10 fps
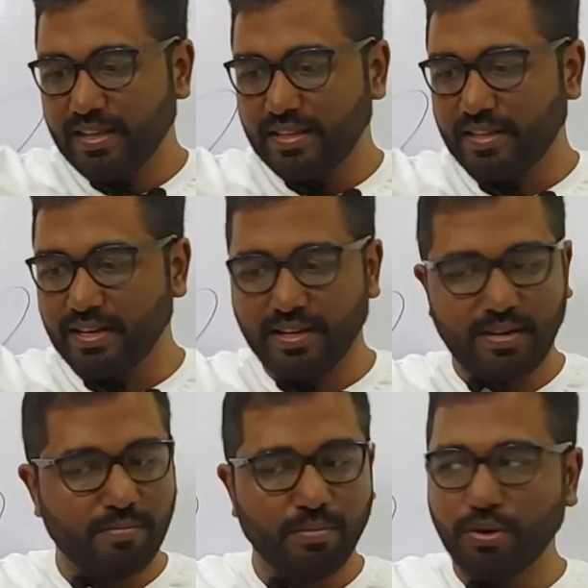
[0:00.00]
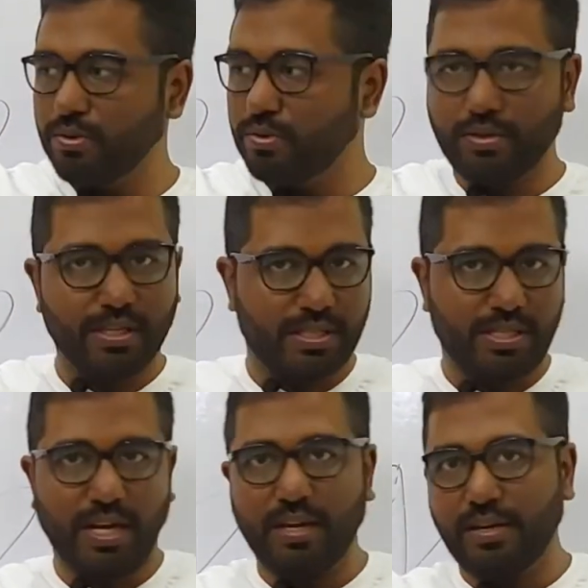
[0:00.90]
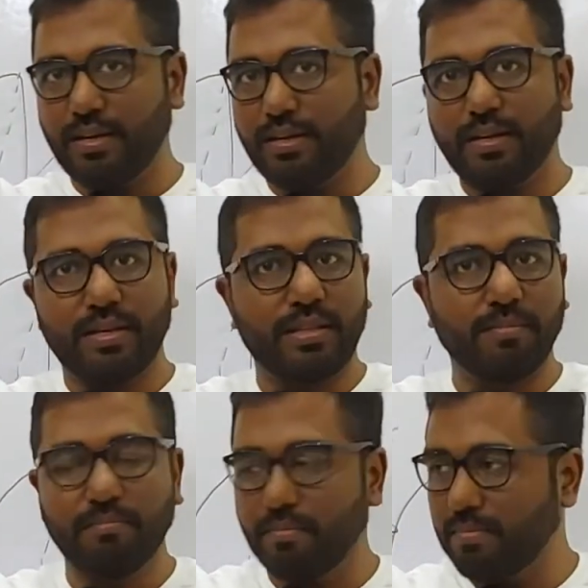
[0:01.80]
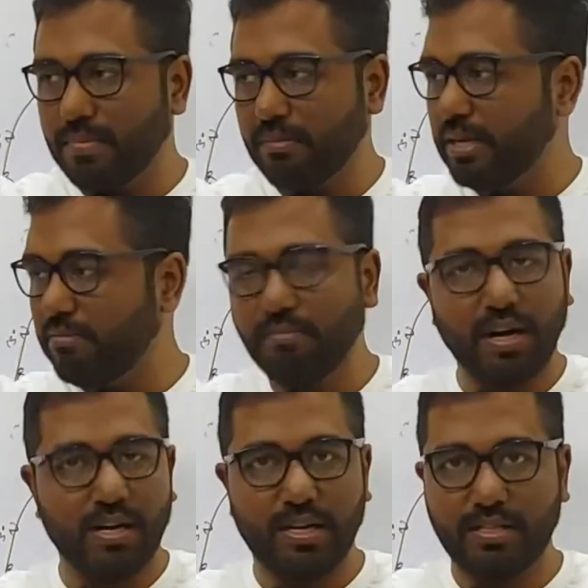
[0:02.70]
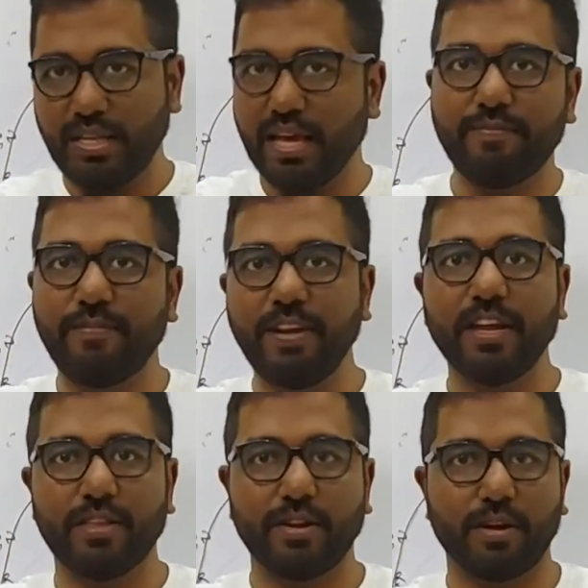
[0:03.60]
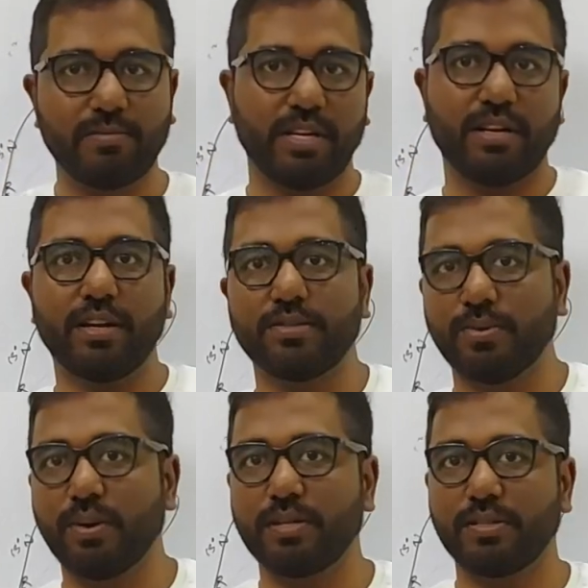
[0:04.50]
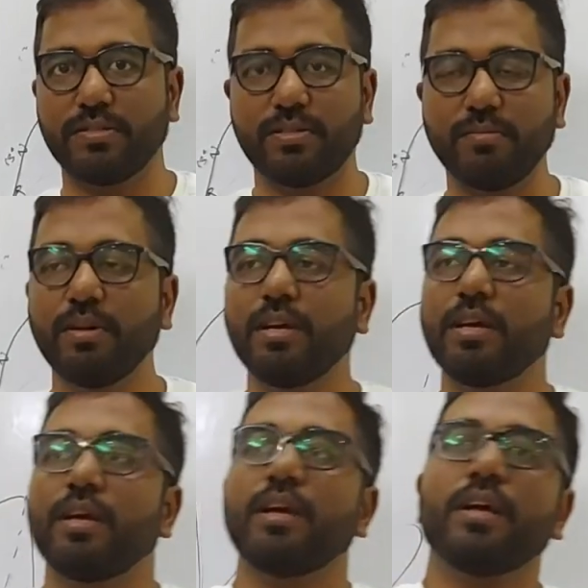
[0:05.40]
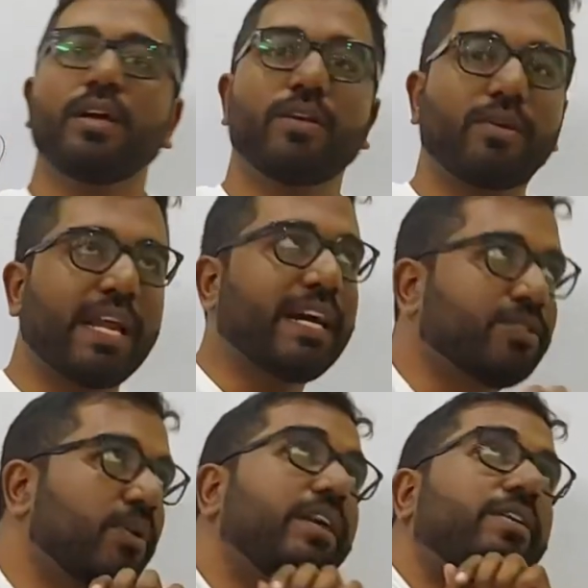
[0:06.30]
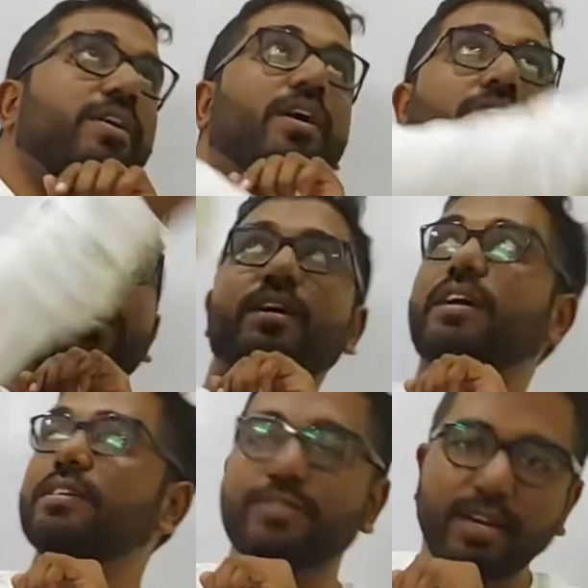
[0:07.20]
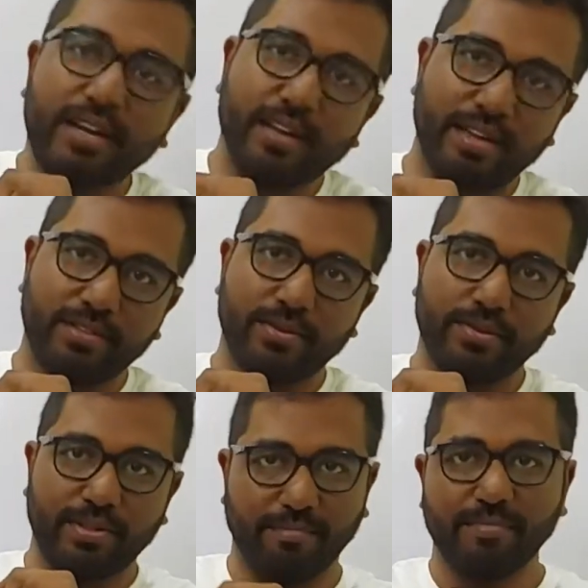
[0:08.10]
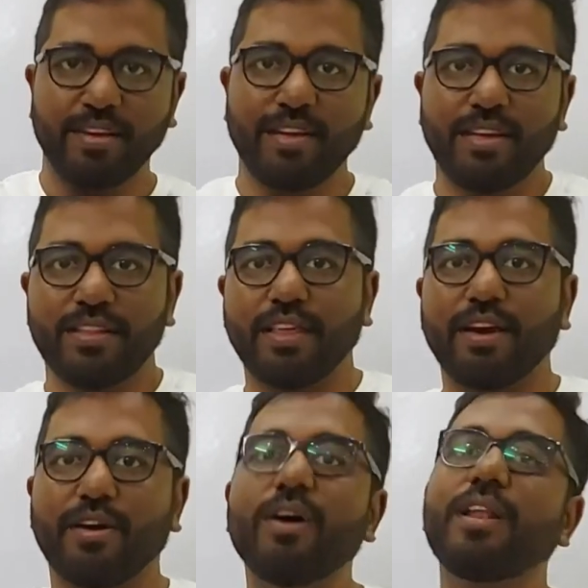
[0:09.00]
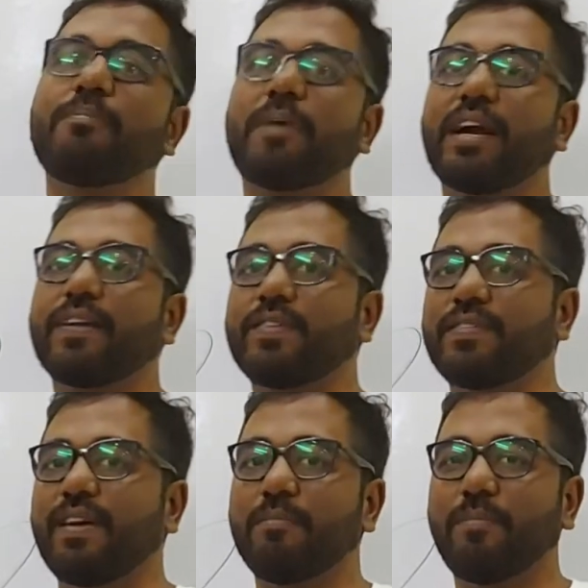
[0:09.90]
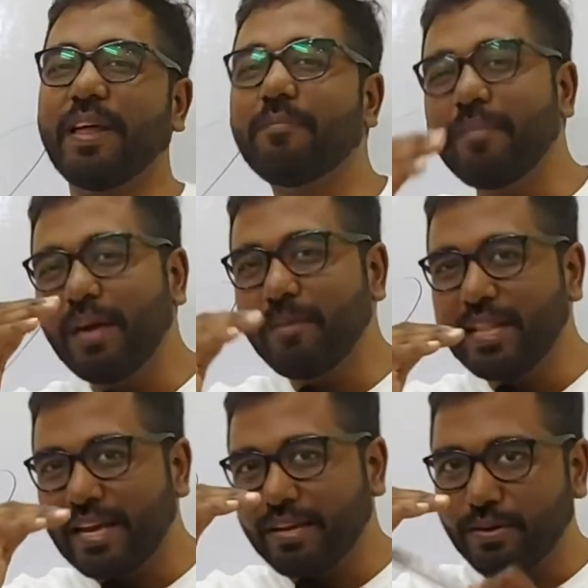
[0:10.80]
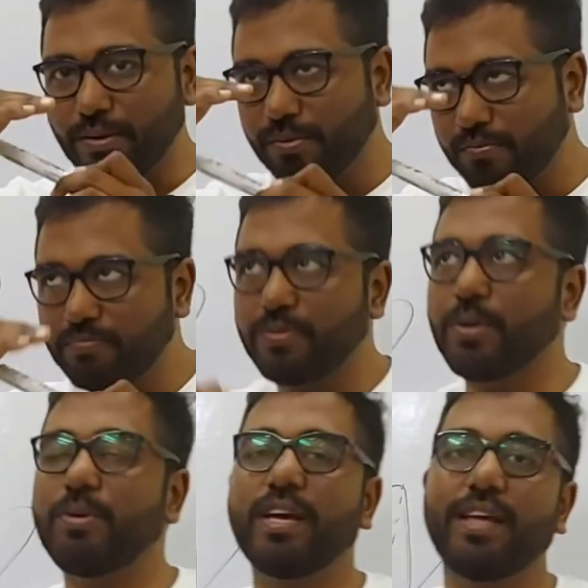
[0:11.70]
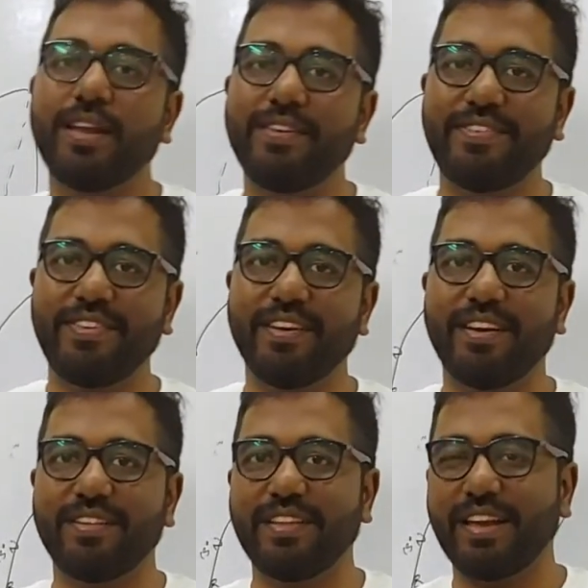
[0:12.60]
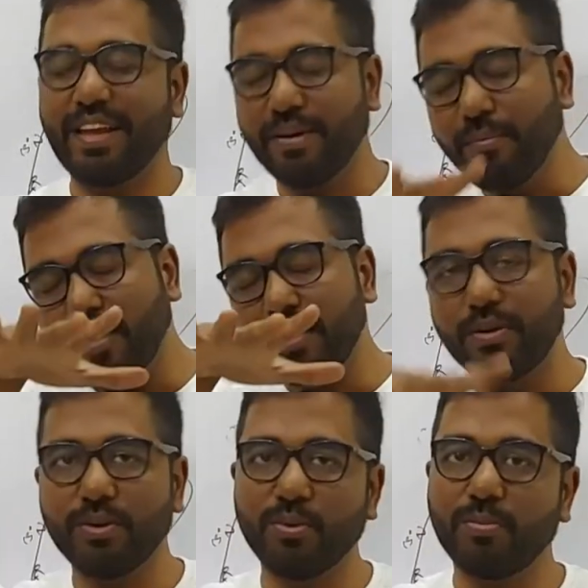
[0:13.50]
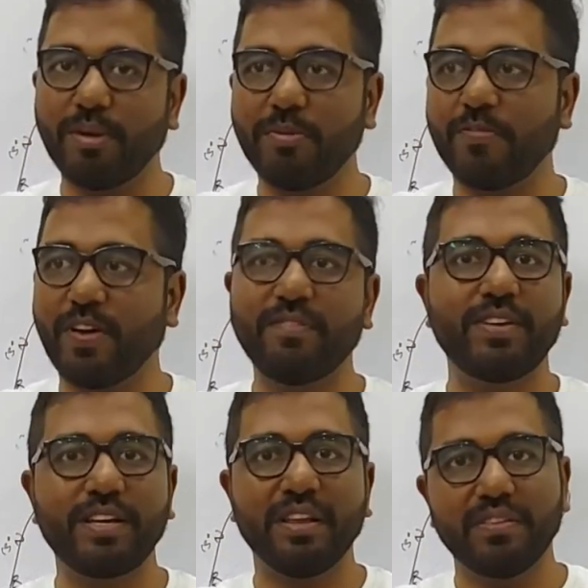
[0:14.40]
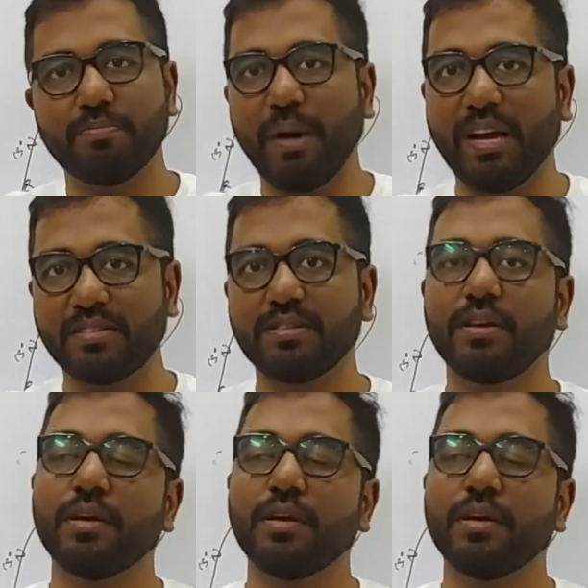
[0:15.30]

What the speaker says: the moon, the sun, Mars, every other object in our solar system, you can actually draw a straight line through them. They are all part of the same plane. Maybe like, few degrees here and there, like 1, 2, maybe 5 degrees max,